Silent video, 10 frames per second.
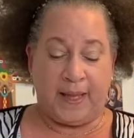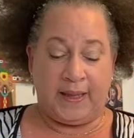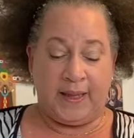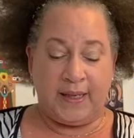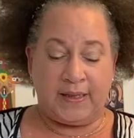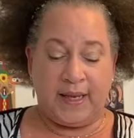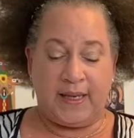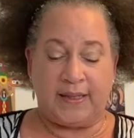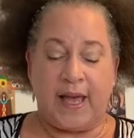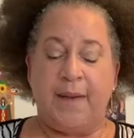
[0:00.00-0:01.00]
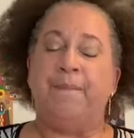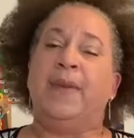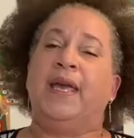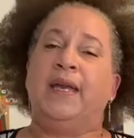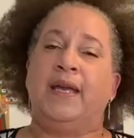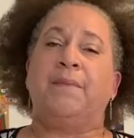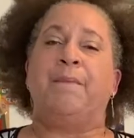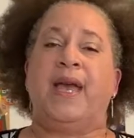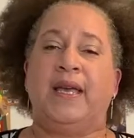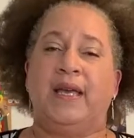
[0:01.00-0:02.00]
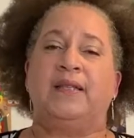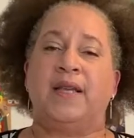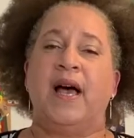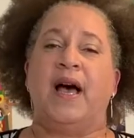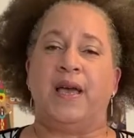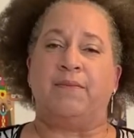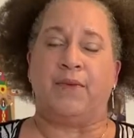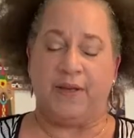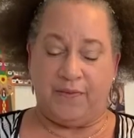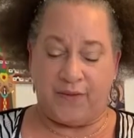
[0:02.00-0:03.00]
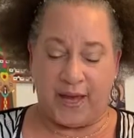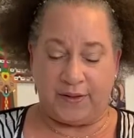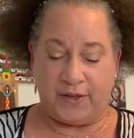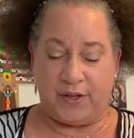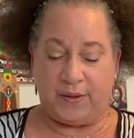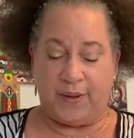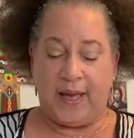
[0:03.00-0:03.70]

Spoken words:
This is a meaning-making time in phase two,